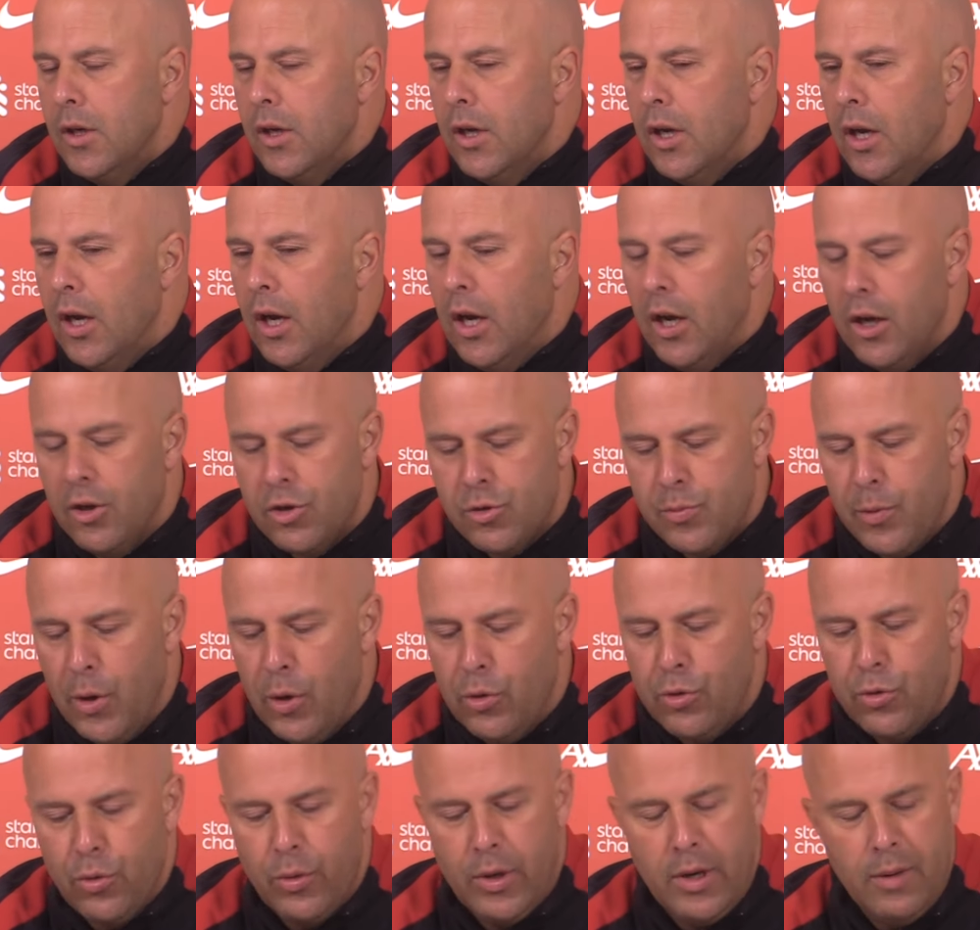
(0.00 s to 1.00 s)
Uh,
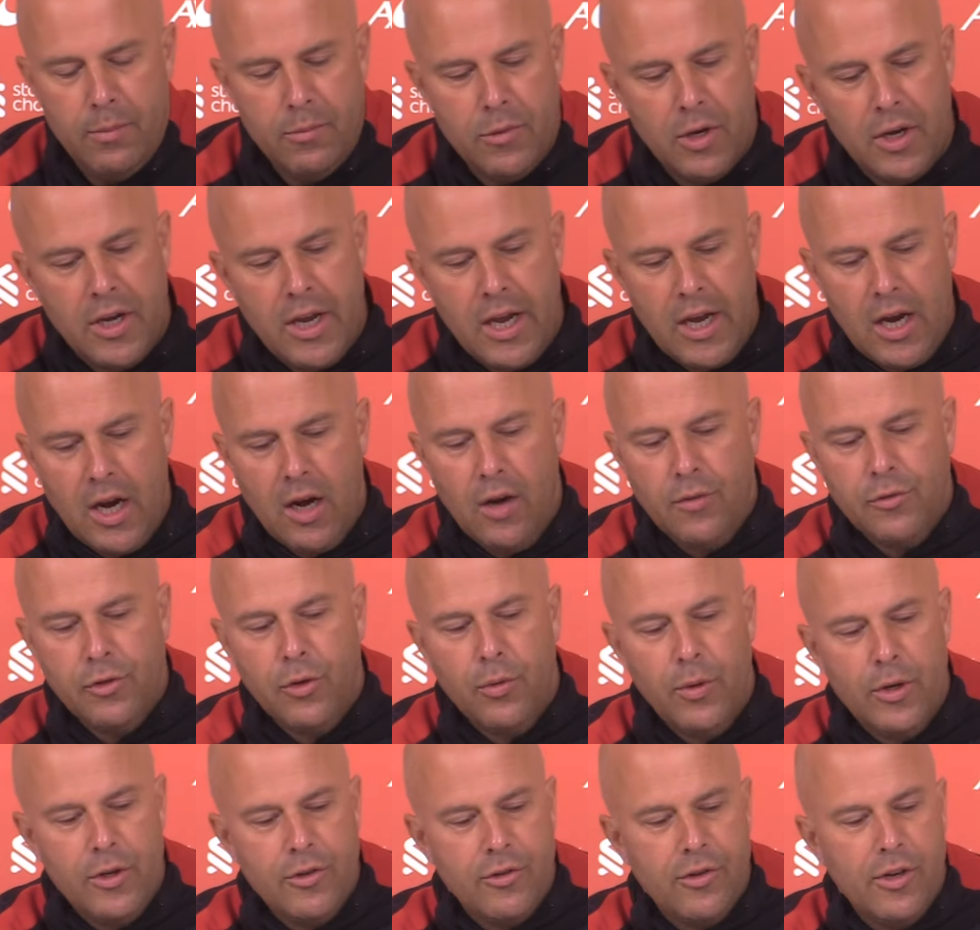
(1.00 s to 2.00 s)
spoke to him the day
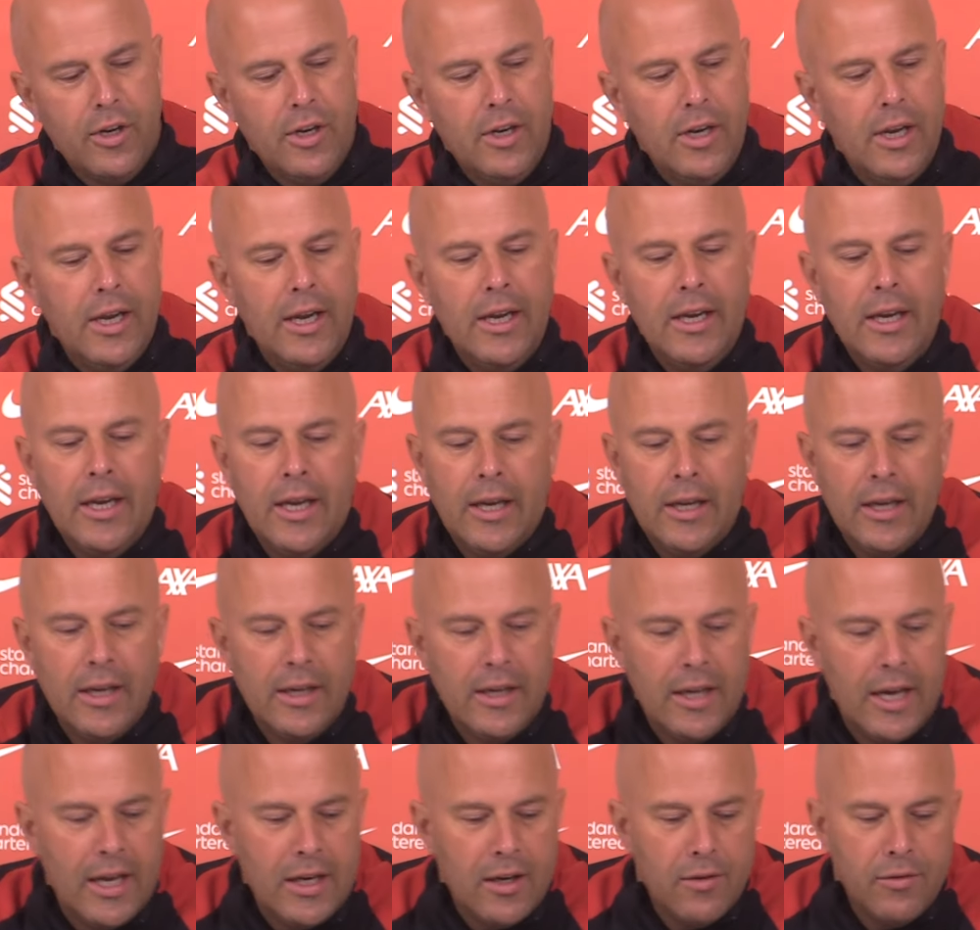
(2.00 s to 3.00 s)
after on Sunday, and in
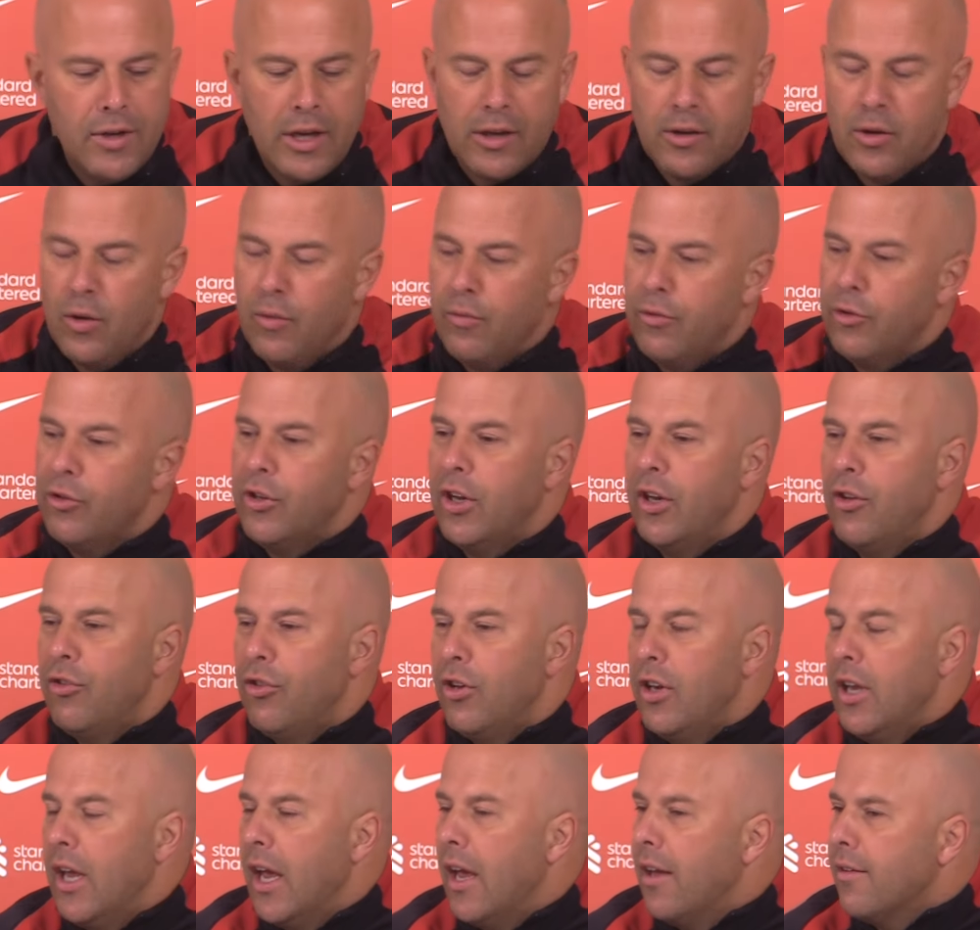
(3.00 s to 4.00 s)
the end of that
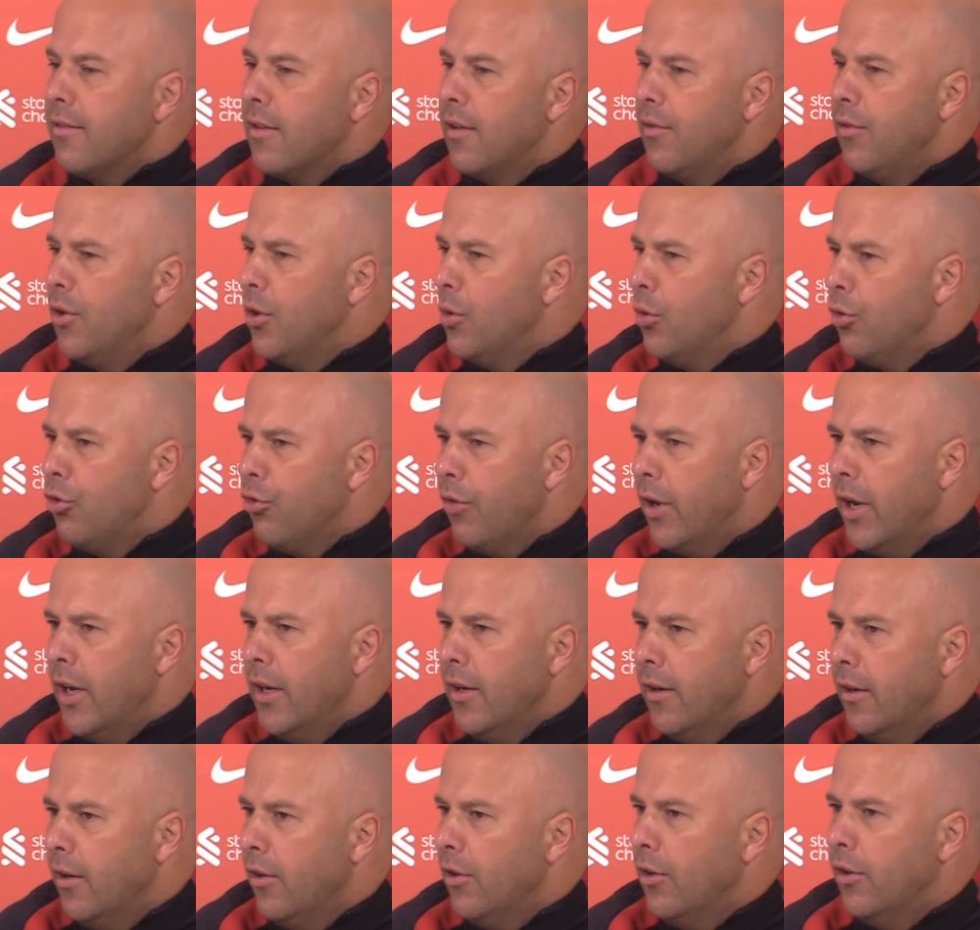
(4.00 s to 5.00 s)
conversation, he asked if he could
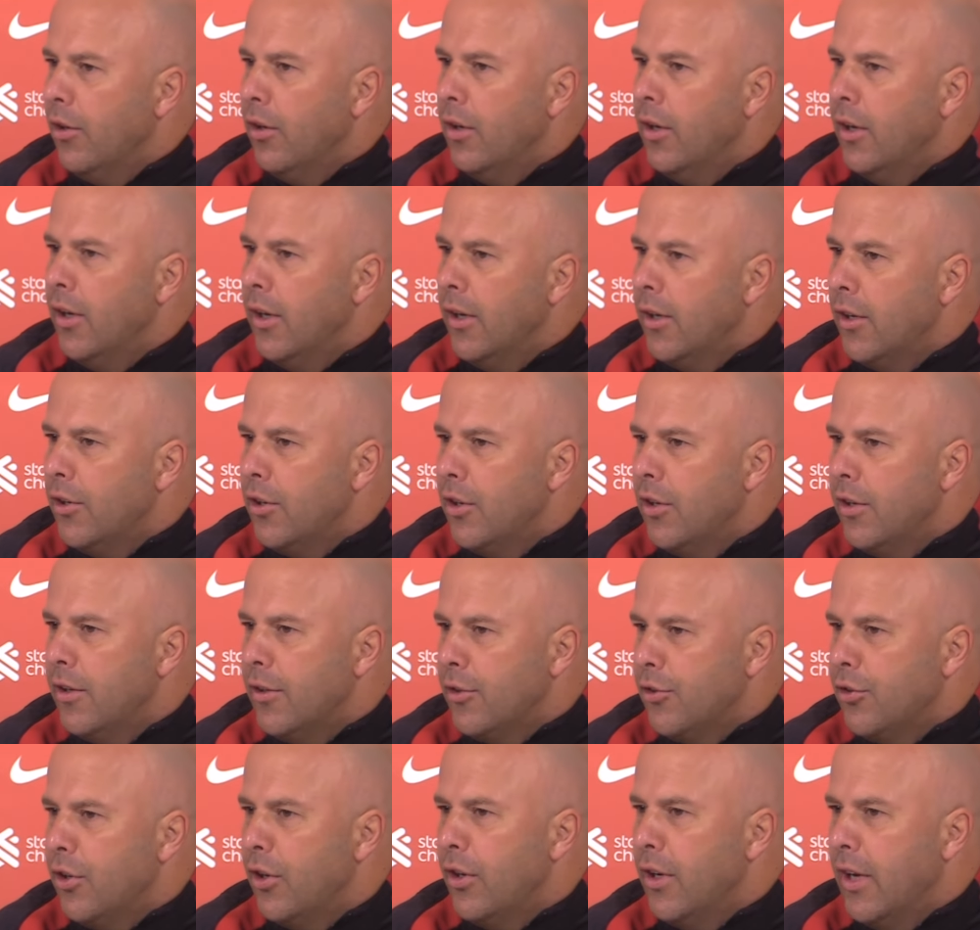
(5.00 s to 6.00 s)
train the
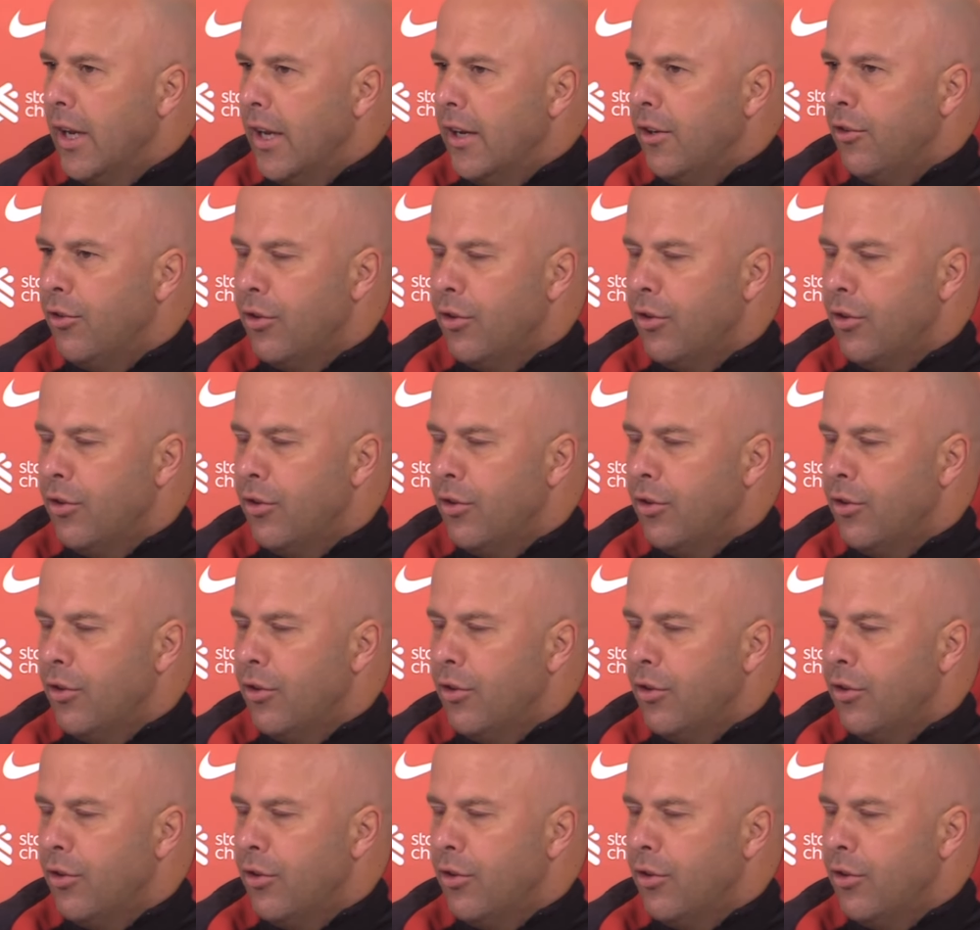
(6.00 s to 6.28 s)
uh, Sunday.